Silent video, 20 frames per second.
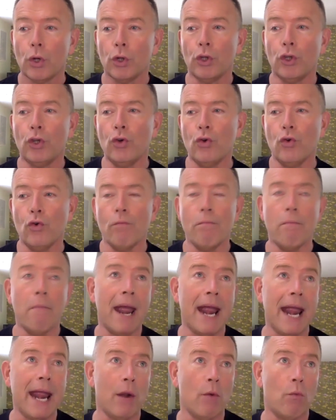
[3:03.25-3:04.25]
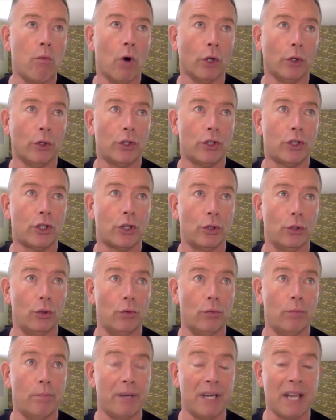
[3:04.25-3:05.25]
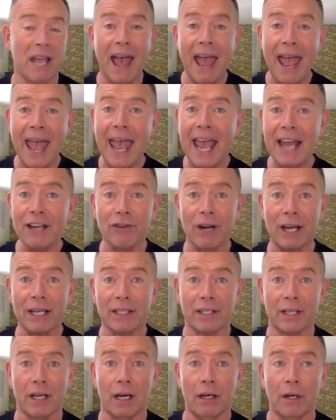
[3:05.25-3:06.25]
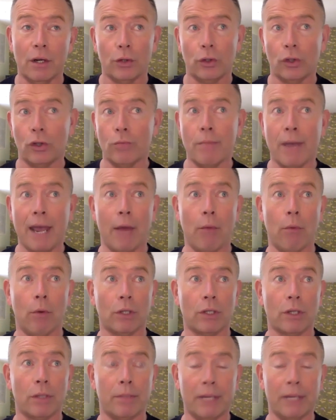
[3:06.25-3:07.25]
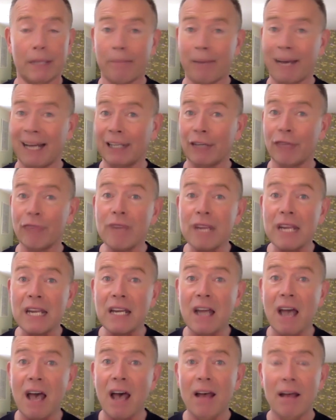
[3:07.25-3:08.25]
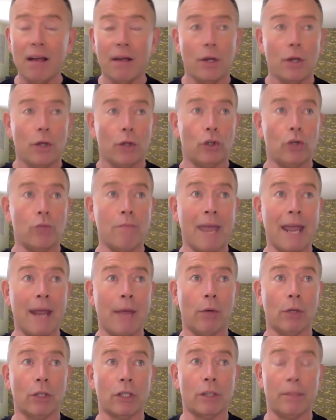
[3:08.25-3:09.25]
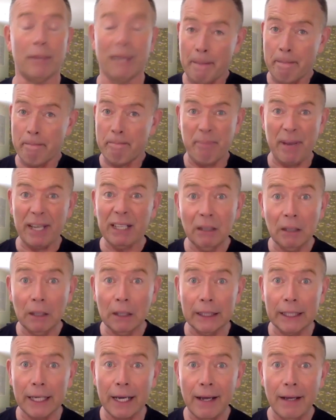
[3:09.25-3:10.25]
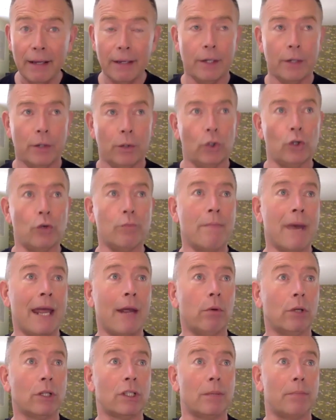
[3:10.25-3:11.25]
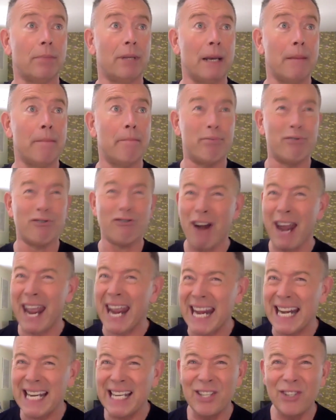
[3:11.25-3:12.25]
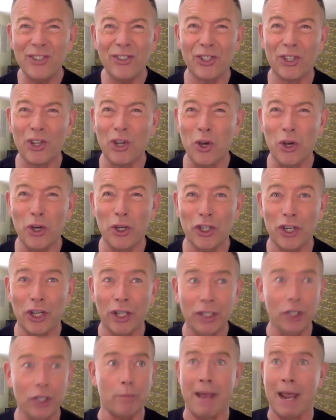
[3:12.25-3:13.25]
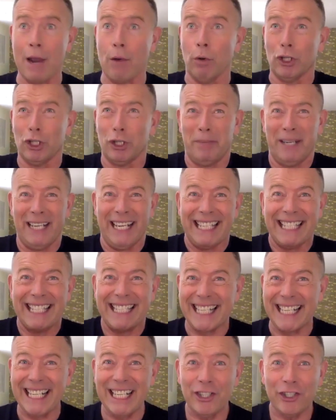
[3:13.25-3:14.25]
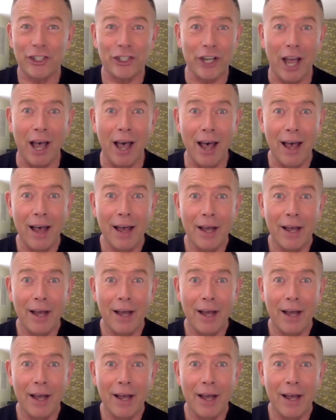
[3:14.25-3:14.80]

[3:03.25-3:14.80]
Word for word: You may want to be a hairdresser. You may want to be a ballerina. You may want to be a builder. You may want to be a brain surgeon. You may want to be a teacher.